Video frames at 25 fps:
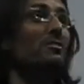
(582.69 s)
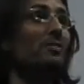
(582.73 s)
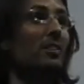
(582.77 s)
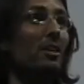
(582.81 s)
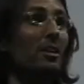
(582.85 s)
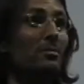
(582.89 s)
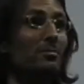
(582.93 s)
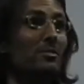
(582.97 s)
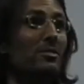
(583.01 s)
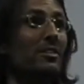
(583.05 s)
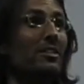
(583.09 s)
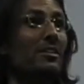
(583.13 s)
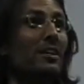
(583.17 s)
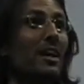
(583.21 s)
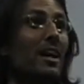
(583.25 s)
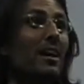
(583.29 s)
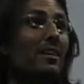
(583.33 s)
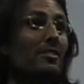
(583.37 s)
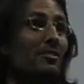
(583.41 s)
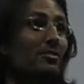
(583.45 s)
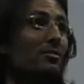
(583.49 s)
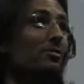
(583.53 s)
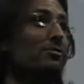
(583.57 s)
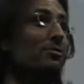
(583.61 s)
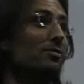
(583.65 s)
times in a day
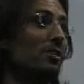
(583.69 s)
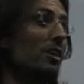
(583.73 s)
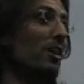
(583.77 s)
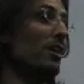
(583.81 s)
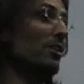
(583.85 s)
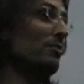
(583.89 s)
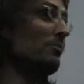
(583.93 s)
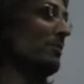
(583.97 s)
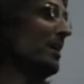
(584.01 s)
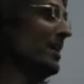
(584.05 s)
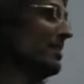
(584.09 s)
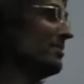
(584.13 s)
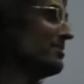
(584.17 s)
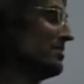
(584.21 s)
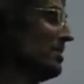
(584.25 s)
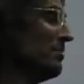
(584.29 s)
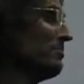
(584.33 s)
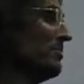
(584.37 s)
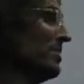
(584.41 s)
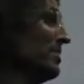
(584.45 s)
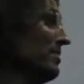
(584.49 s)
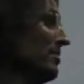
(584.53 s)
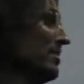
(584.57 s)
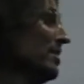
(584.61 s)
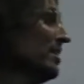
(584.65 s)
do you tolerate
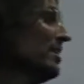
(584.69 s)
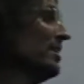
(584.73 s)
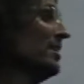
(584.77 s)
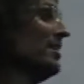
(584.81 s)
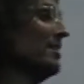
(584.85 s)
something